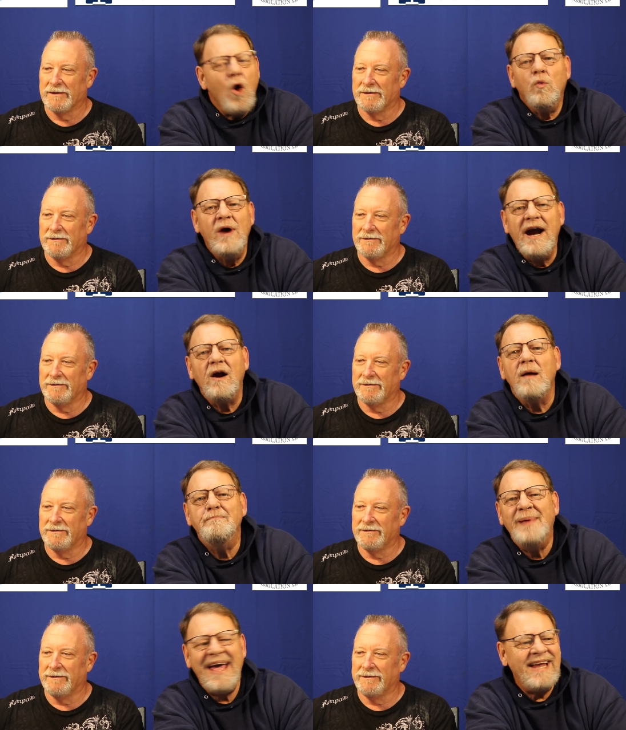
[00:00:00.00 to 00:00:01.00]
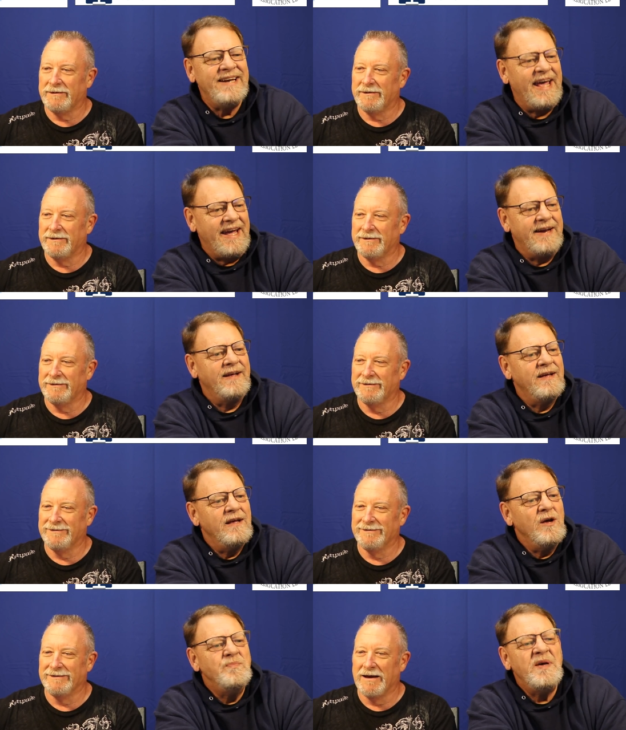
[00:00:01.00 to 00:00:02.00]
Speaker 1: Wear a Band-Aid.
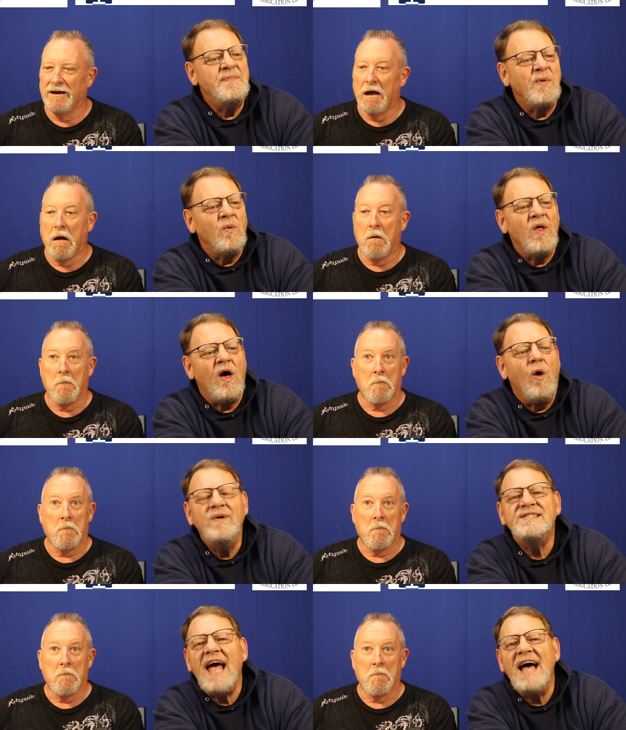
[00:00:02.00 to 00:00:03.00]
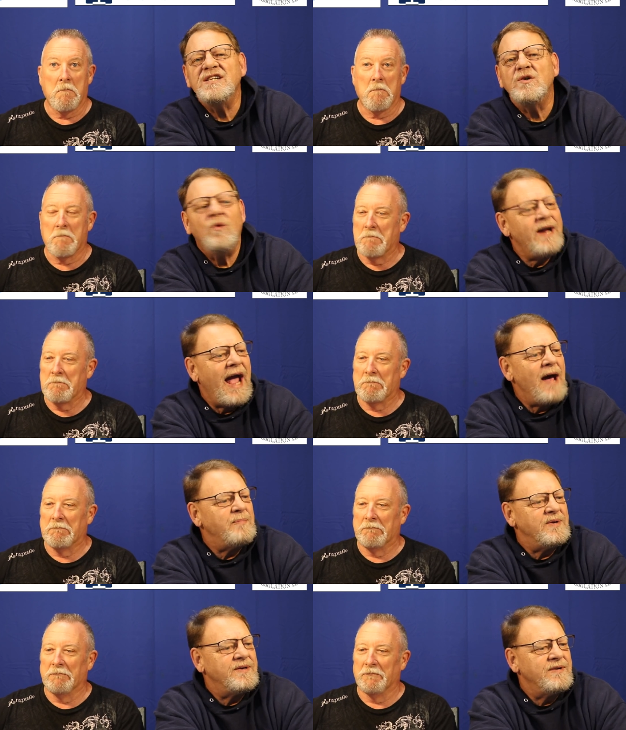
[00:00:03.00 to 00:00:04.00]
People will always ask what
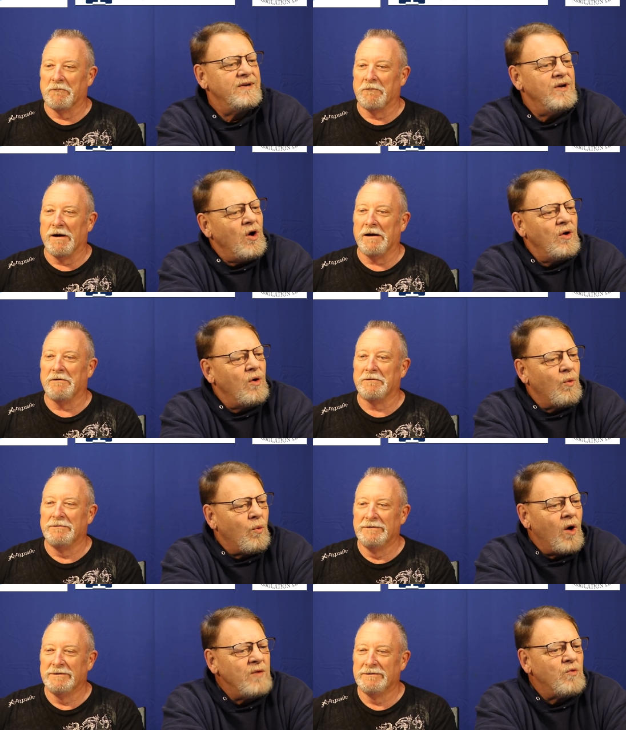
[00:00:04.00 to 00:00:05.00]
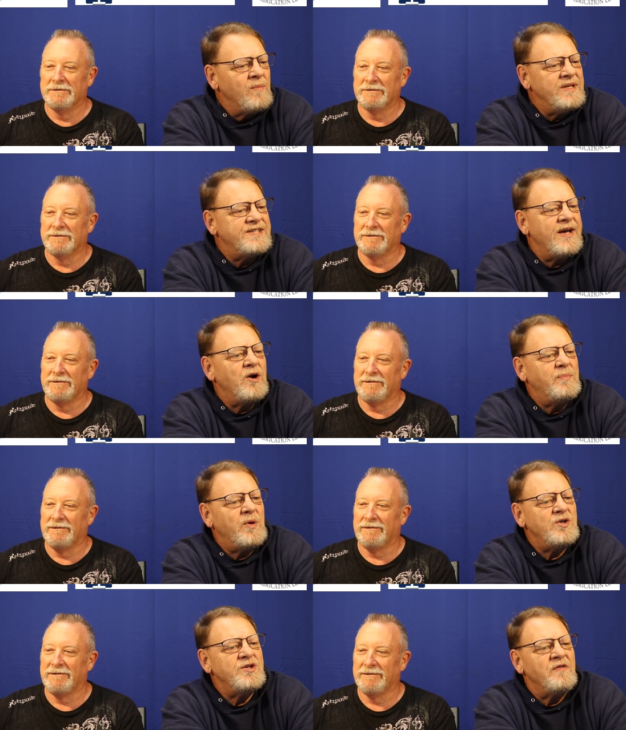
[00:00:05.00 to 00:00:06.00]
happened. Wow. One woman said her
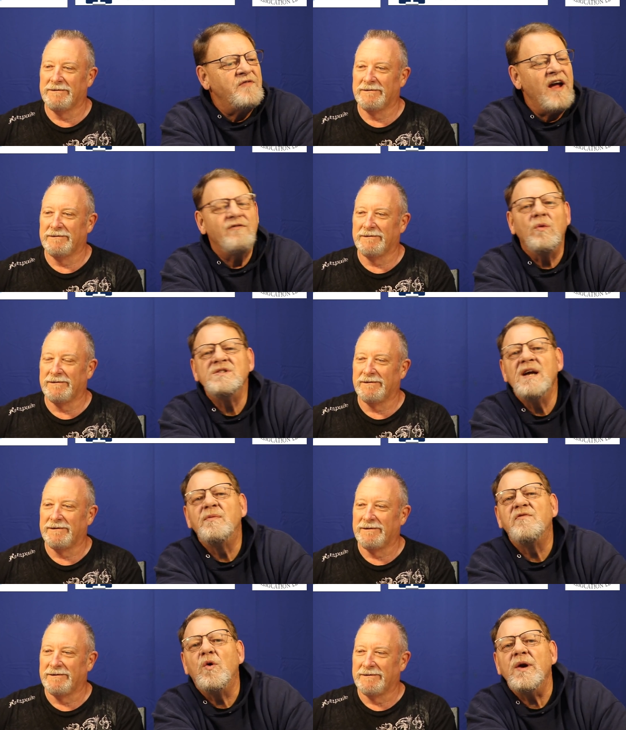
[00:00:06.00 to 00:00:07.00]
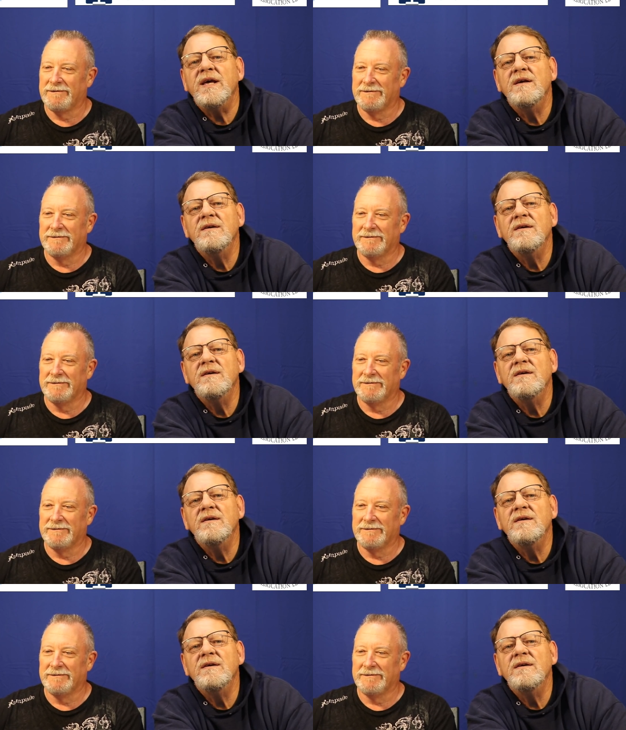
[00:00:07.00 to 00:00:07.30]
personal favorite was number forty.